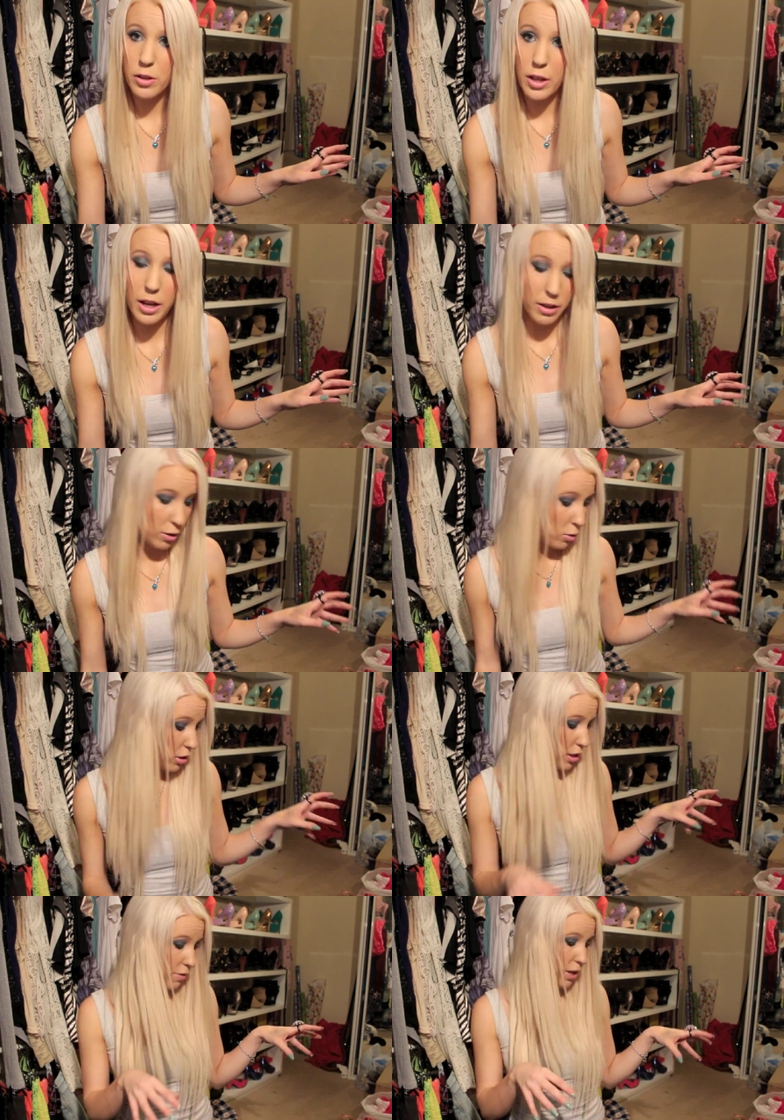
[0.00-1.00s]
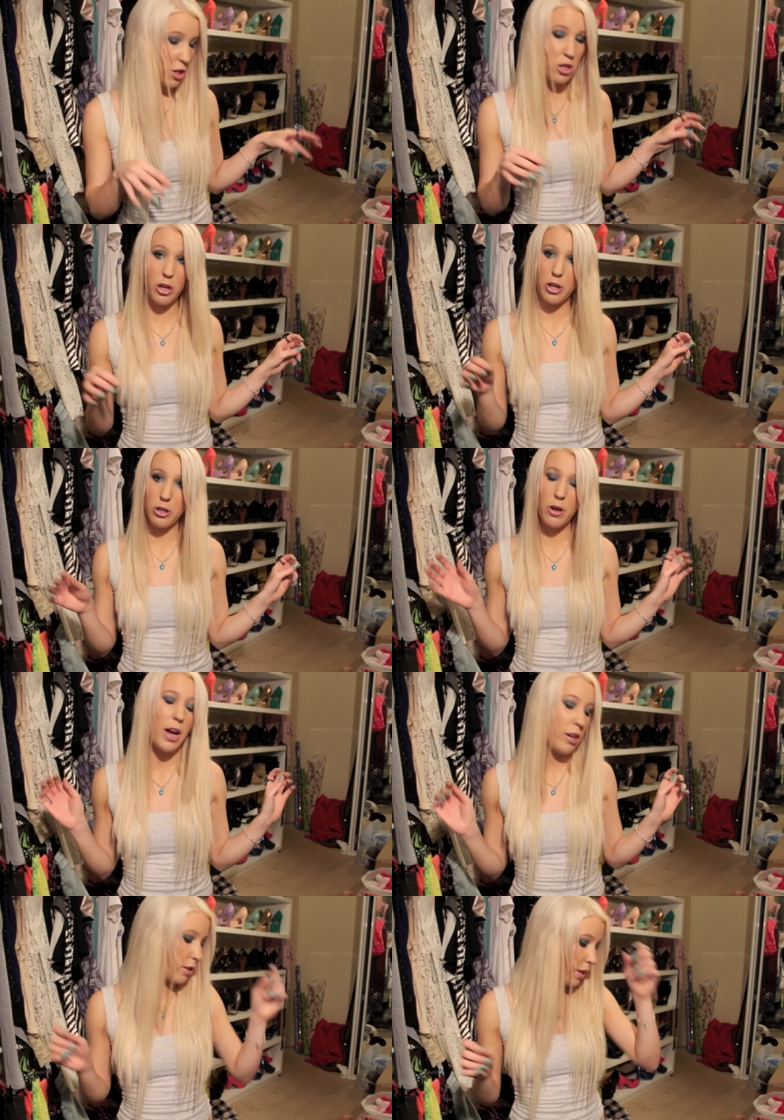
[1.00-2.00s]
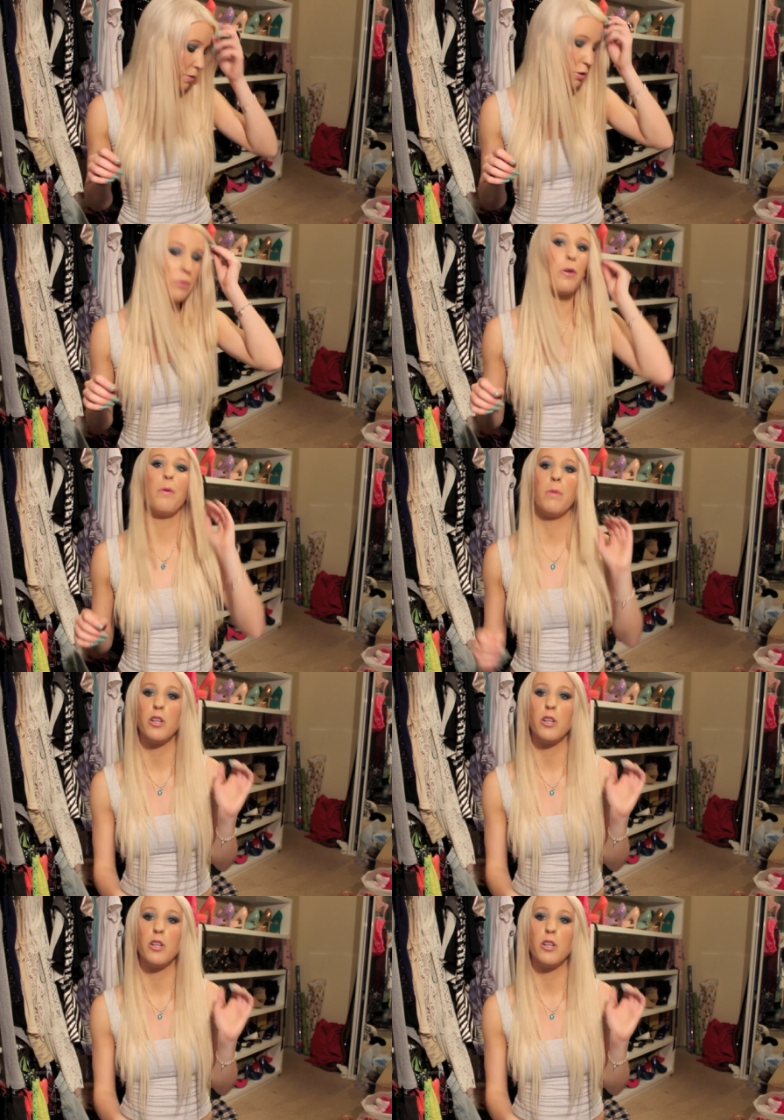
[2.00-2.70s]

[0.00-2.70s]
Like all the stuff that I just showed you I just saved so